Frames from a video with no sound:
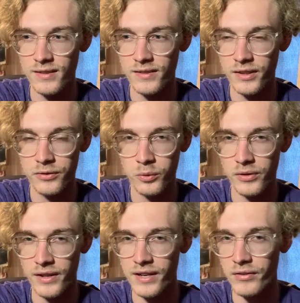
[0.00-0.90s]
Therefore,
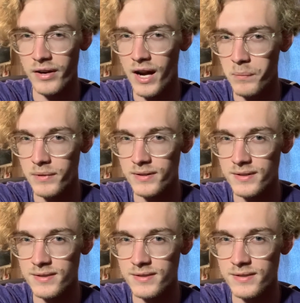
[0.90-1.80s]
that never happens.
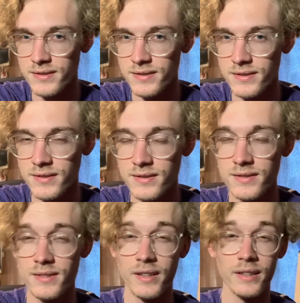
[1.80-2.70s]

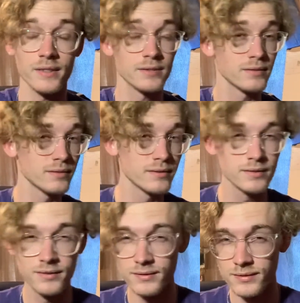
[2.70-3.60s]
Like,
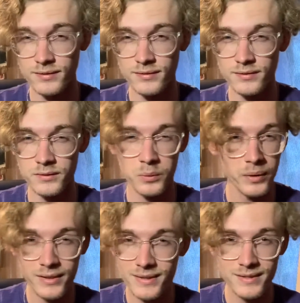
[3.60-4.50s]
what?
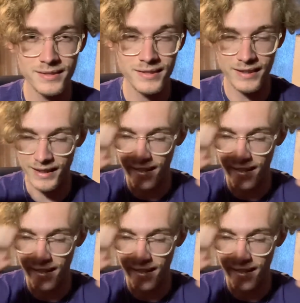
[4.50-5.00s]
Like,